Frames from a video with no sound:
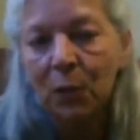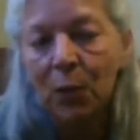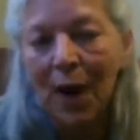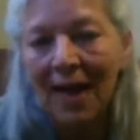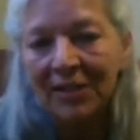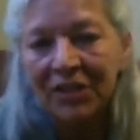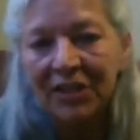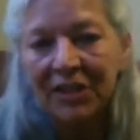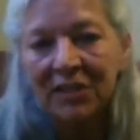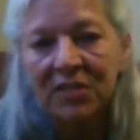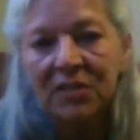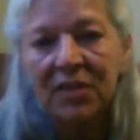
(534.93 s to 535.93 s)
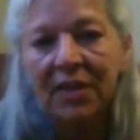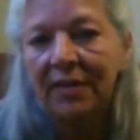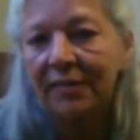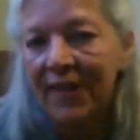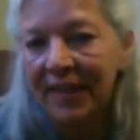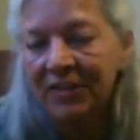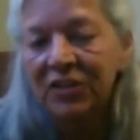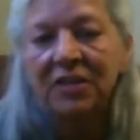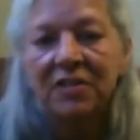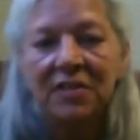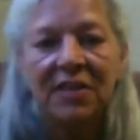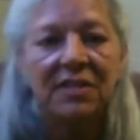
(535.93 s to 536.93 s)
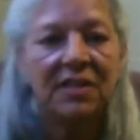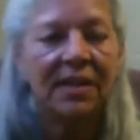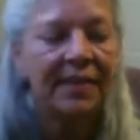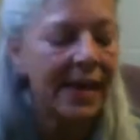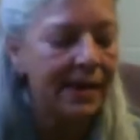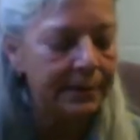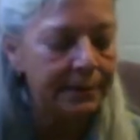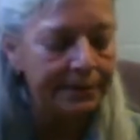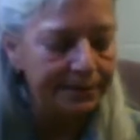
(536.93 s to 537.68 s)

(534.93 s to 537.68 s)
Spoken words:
rashes, infections, things like that.